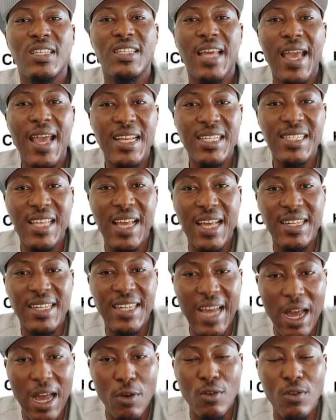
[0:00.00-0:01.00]
are
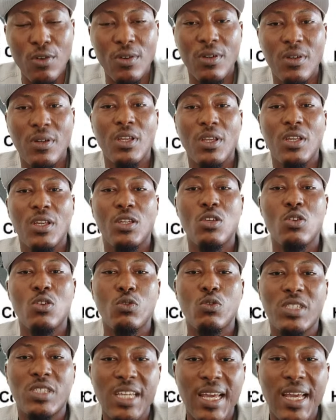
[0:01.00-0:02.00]
down. You
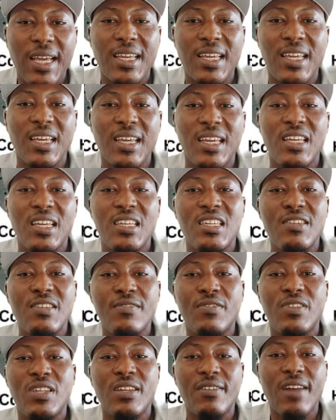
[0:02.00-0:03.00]
check if the
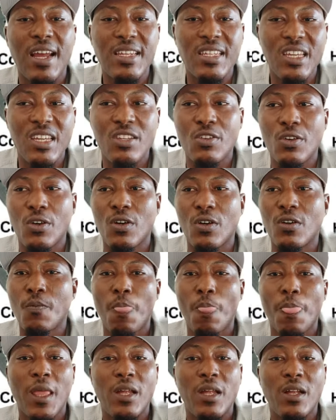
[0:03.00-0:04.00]
radiator,
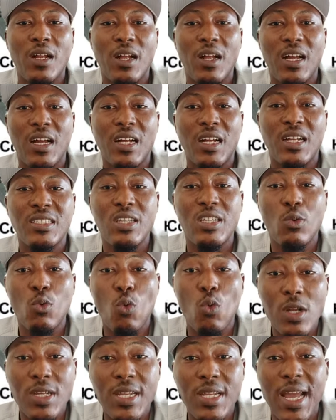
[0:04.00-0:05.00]
the
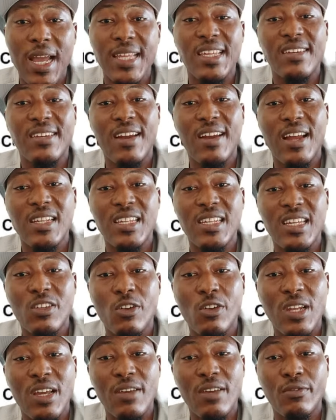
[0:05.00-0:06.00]
water in the radiator
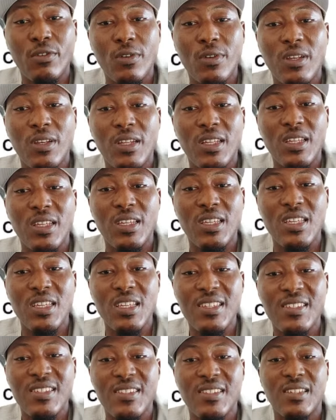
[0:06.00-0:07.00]
level
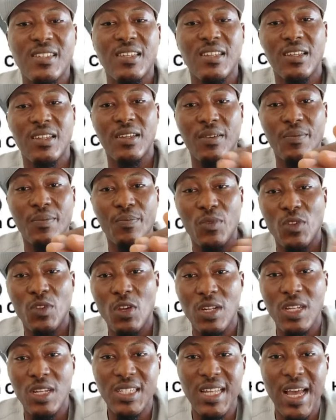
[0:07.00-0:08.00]
is, you
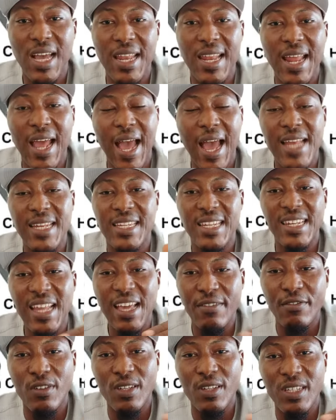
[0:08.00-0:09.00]
understand, at the level
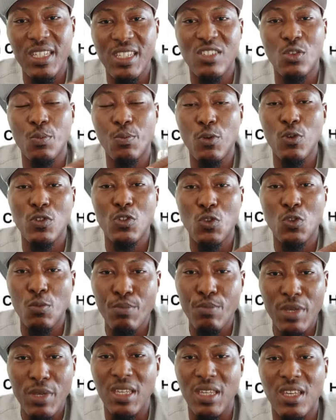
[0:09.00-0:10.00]
it's supposed to be.
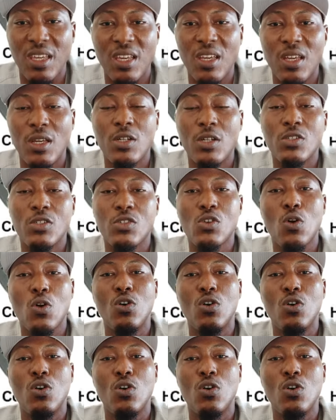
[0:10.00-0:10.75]
So